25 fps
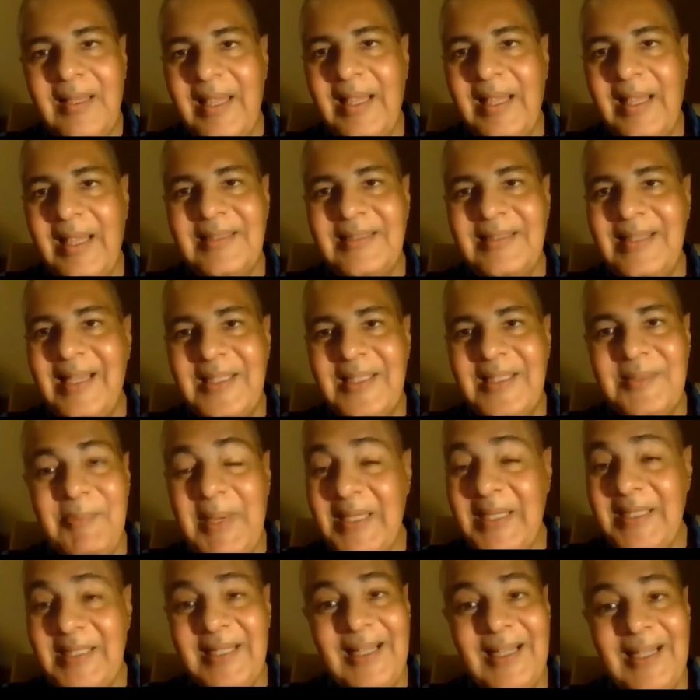That's
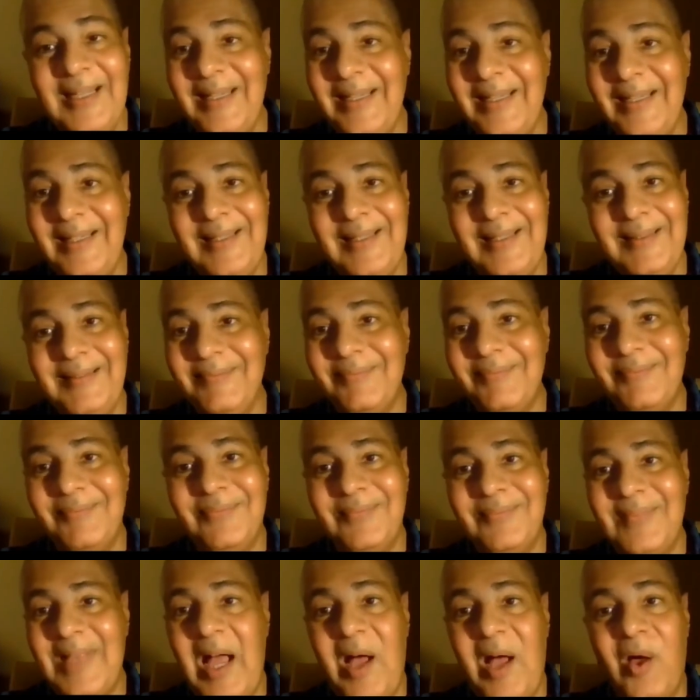basically
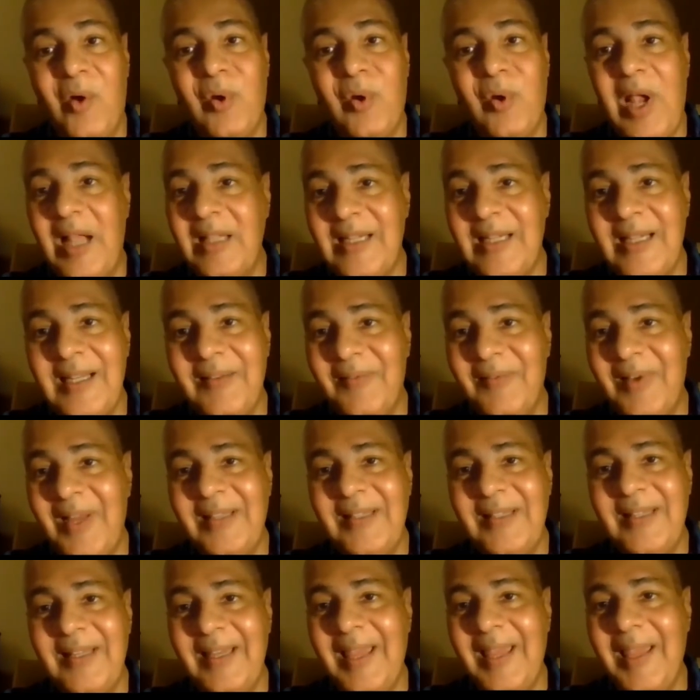how Raja
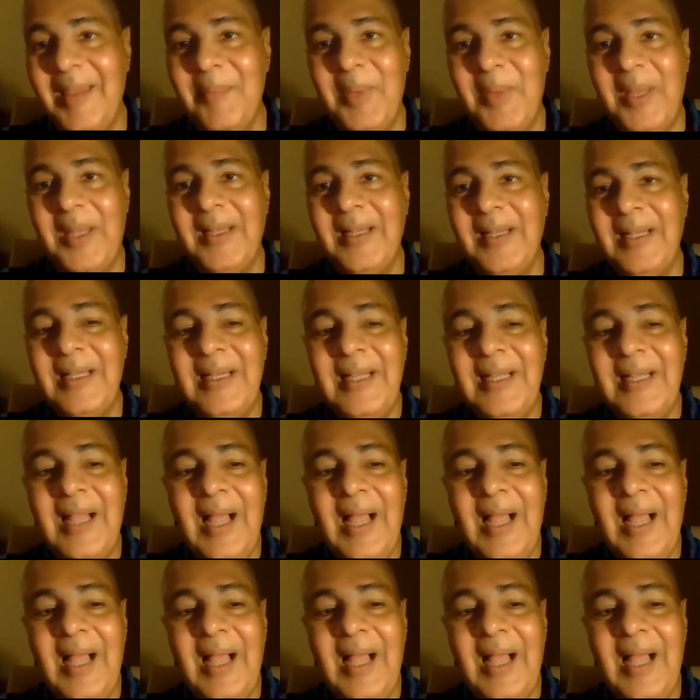Nawate came in.